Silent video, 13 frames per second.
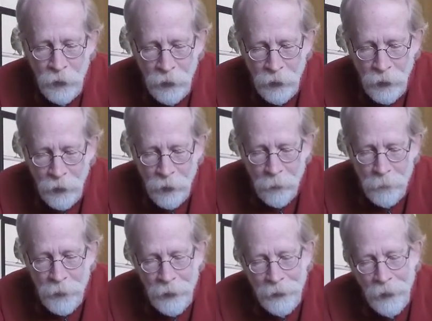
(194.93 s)

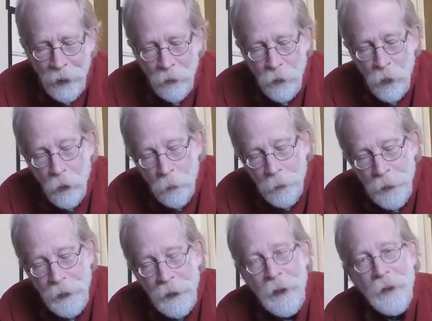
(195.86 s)
Um, and I'll
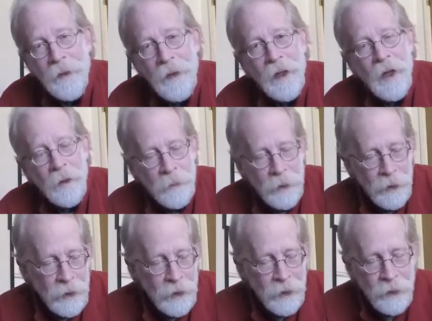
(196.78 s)
open it and then I'm
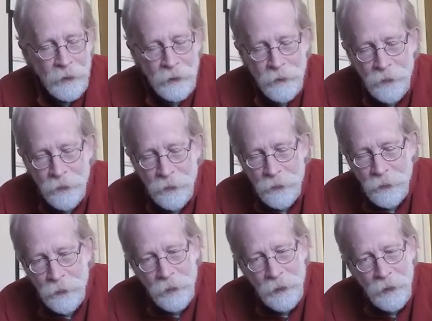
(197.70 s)
going to
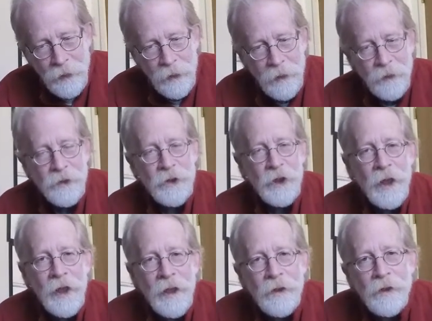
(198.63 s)
do a little
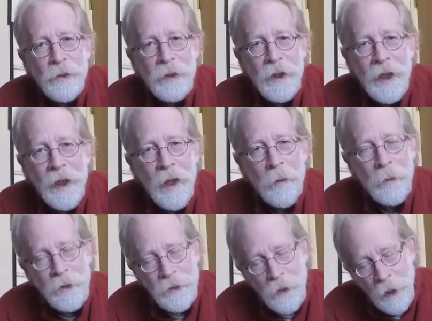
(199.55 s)
change with the
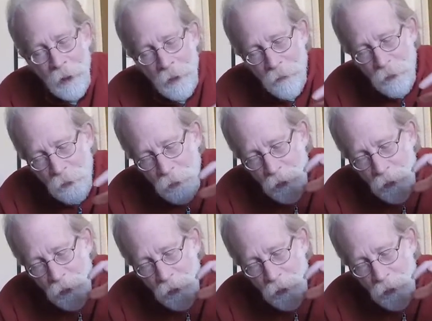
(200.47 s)
camera so I can give you